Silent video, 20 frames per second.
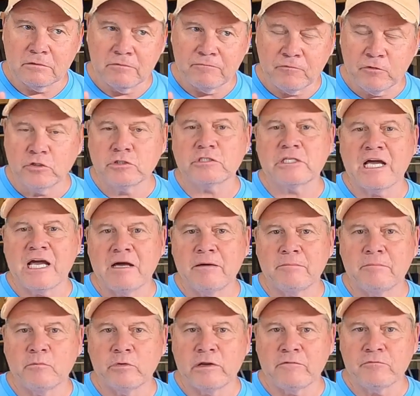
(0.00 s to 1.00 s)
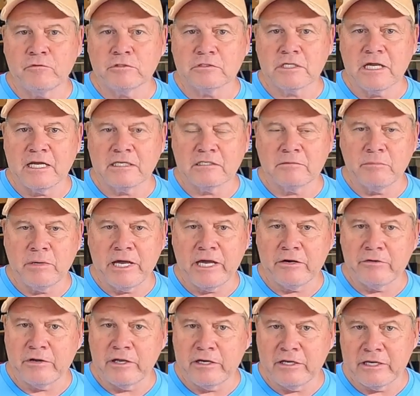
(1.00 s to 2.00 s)
the, first time when I first got the
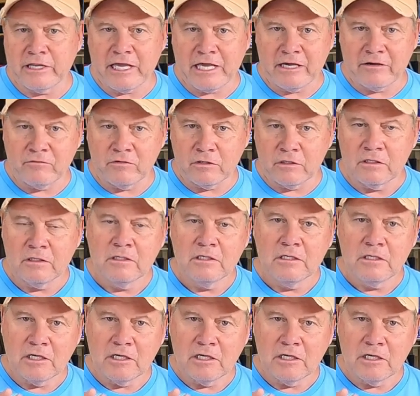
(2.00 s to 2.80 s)
battery, I didn't have a,